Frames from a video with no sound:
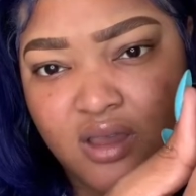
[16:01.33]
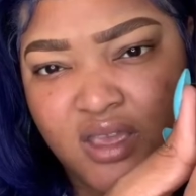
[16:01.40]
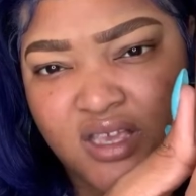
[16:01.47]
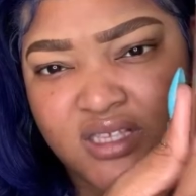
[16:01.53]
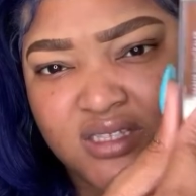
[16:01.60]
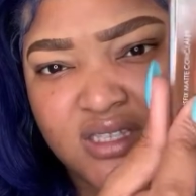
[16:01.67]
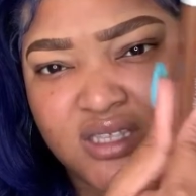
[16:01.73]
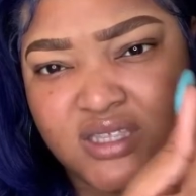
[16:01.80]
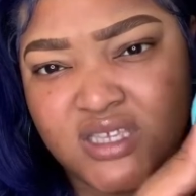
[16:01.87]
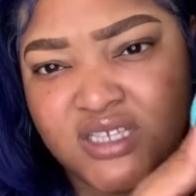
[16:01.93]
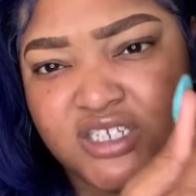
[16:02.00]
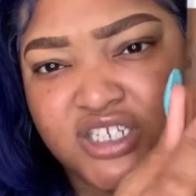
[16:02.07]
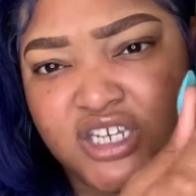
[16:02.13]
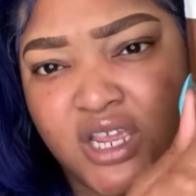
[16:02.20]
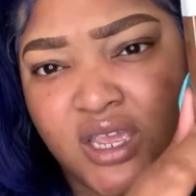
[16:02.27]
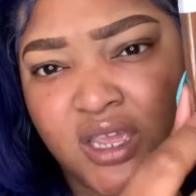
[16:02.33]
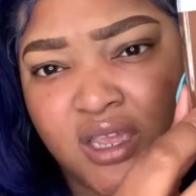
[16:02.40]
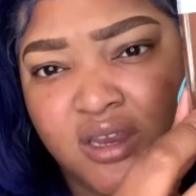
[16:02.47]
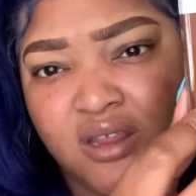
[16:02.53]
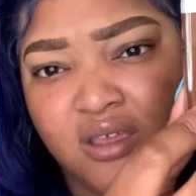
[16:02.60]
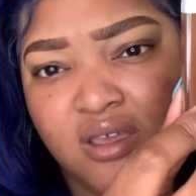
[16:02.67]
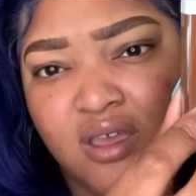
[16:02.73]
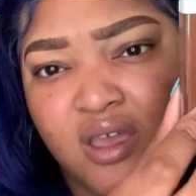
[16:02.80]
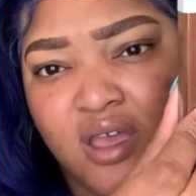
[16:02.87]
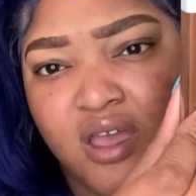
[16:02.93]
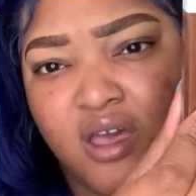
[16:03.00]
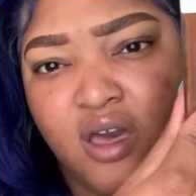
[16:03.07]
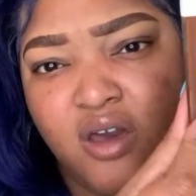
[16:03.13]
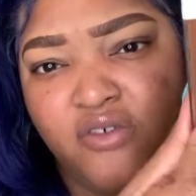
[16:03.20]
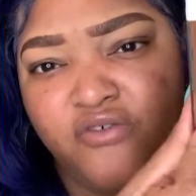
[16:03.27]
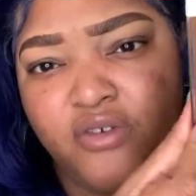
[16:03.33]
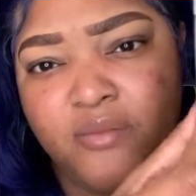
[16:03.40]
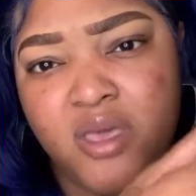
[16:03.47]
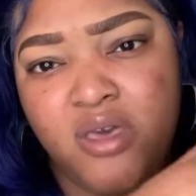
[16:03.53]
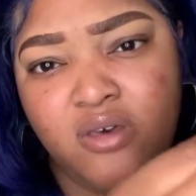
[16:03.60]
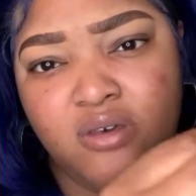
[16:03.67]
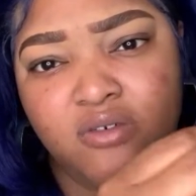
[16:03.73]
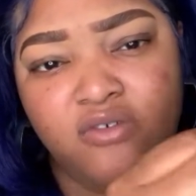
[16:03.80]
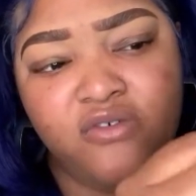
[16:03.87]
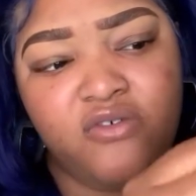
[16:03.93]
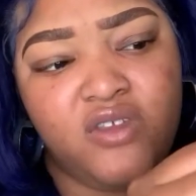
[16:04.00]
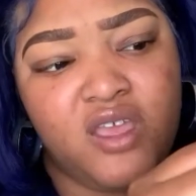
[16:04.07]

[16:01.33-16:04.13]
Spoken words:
is this shade from e.l.f.